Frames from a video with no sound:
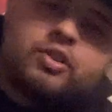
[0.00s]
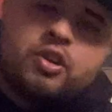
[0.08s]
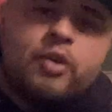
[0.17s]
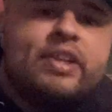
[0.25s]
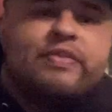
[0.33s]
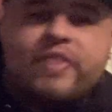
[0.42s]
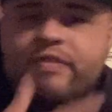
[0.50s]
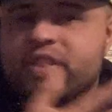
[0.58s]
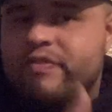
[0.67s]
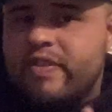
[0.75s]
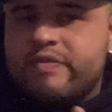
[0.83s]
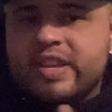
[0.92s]
You know, he's 50-50.
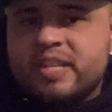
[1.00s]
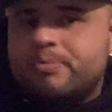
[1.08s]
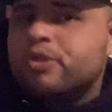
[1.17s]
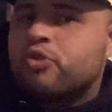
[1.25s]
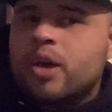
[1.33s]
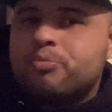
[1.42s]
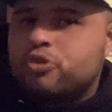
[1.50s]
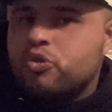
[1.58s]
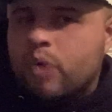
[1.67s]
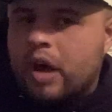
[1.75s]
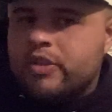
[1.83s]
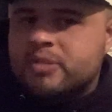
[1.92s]
He's been dropped too.
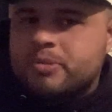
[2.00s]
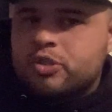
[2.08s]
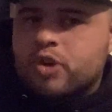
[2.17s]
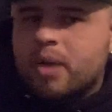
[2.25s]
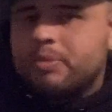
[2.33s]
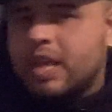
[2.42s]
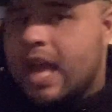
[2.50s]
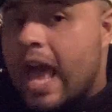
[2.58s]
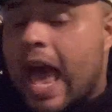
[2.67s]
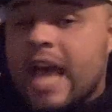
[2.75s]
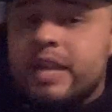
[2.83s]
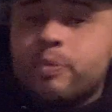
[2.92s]
Wilder's been dropped.
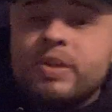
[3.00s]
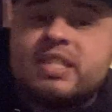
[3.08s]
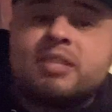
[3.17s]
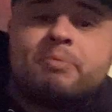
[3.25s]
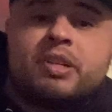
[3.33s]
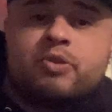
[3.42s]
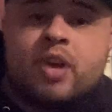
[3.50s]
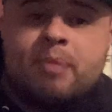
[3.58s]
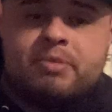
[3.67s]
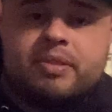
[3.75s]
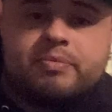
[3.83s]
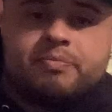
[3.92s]
Andy Ruiz has been dropped.
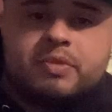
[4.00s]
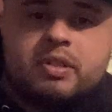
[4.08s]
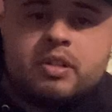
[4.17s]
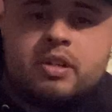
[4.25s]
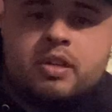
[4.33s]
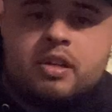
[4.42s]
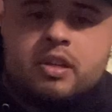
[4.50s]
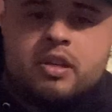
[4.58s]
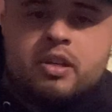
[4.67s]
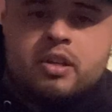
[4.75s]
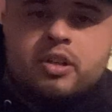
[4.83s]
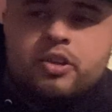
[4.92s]

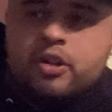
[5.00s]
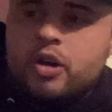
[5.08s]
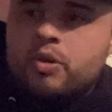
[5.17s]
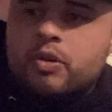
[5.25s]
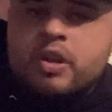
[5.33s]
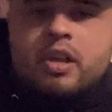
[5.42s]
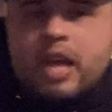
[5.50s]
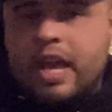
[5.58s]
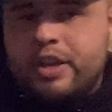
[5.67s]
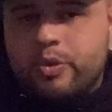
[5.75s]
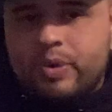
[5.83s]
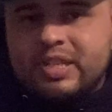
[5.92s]
You know,
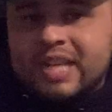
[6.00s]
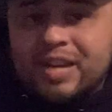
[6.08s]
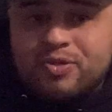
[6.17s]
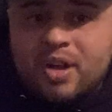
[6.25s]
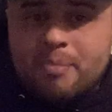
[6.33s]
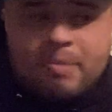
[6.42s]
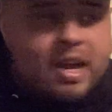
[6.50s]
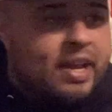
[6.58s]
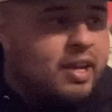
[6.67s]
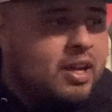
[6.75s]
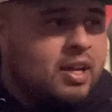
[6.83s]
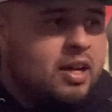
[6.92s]
Andy Ruiz got dropped by
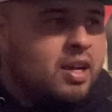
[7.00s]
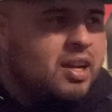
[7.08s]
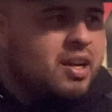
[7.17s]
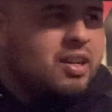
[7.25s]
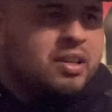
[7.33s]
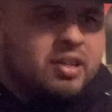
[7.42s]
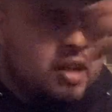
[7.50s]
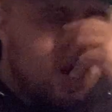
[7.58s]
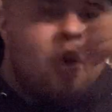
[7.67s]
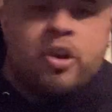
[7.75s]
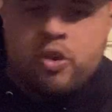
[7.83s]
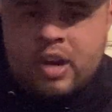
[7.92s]

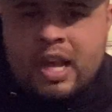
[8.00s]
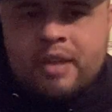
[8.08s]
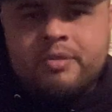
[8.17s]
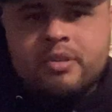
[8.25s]
Arreola,